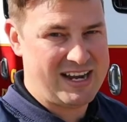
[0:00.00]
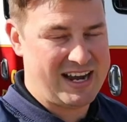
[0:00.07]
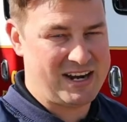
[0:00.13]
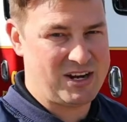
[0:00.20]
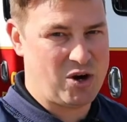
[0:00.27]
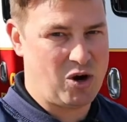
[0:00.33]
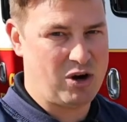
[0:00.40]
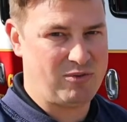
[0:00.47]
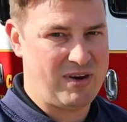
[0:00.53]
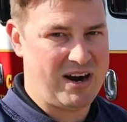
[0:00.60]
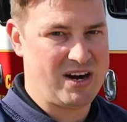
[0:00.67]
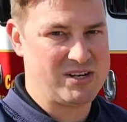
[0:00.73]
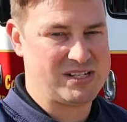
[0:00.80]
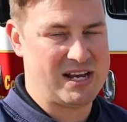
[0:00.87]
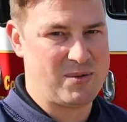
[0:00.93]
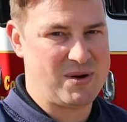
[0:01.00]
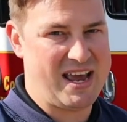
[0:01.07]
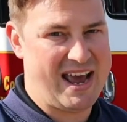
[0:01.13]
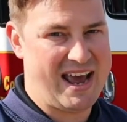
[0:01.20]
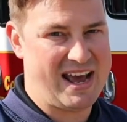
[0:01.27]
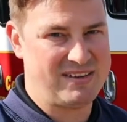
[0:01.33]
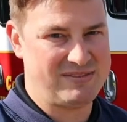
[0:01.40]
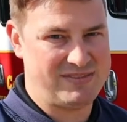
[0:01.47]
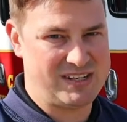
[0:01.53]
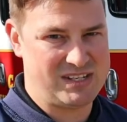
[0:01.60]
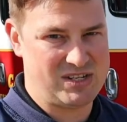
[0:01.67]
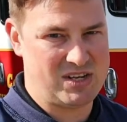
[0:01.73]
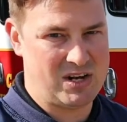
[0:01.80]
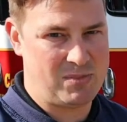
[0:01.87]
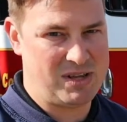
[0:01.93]
any car fires that we have,
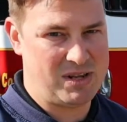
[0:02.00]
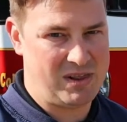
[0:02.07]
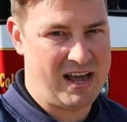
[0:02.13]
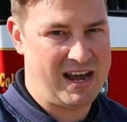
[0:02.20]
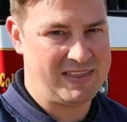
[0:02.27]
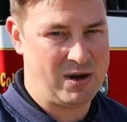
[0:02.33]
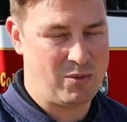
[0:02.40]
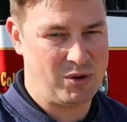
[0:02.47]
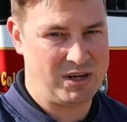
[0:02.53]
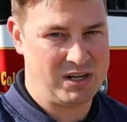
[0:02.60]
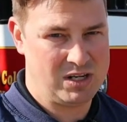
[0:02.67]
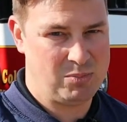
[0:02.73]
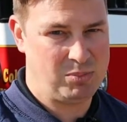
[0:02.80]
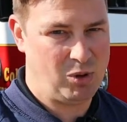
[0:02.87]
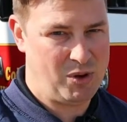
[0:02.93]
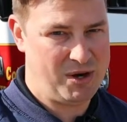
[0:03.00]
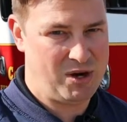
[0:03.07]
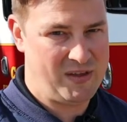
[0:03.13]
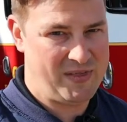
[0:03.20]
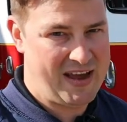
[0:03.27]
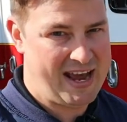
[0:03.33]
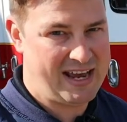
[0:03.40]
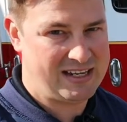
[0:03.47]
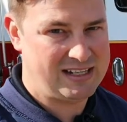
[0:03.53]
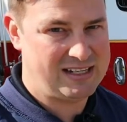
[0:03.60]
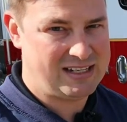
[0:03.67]
this is going to be the line that we're going to deploy on that.